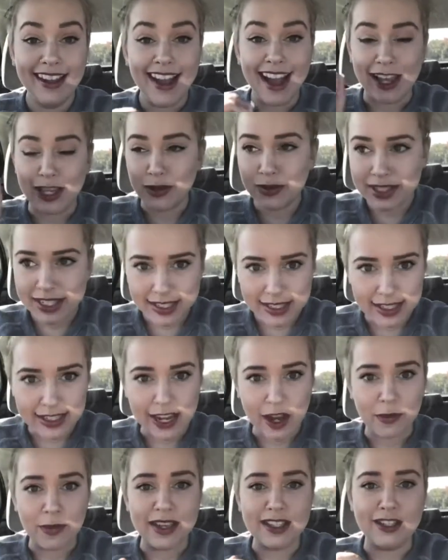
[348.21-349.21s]
I used to send
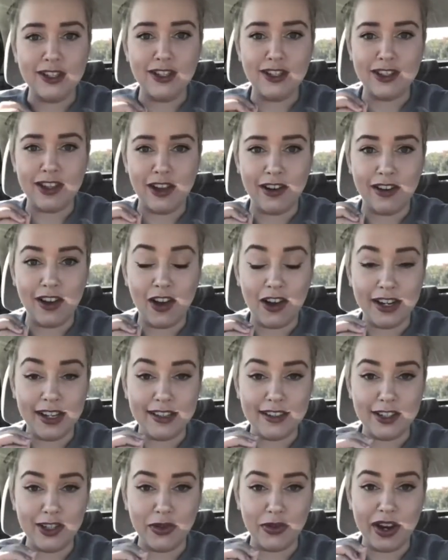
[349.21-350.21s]
out messages on
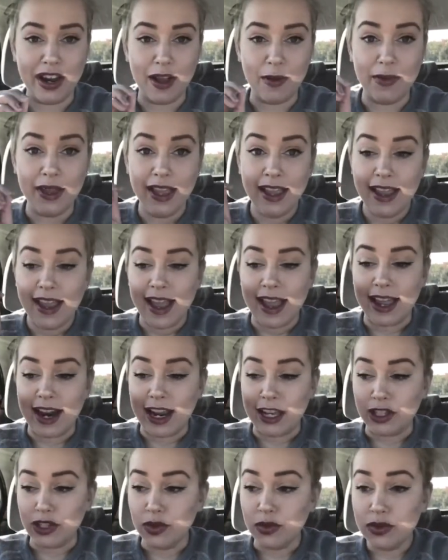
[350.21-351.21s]
Instagram, and I
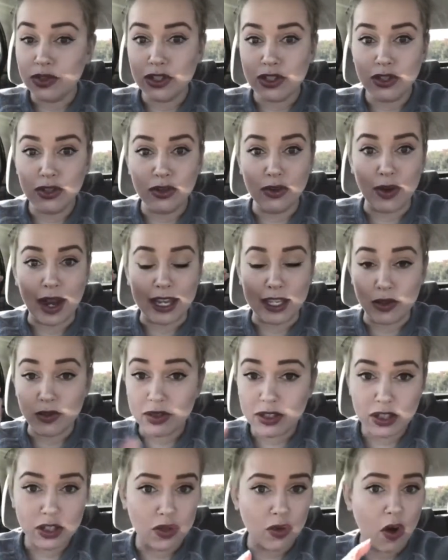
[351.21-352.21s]
used
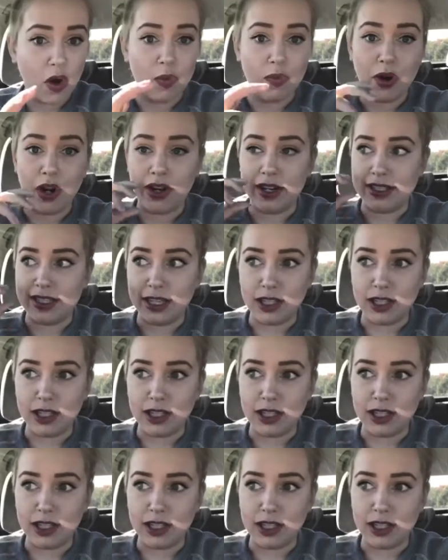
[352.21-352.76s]
to do home parties.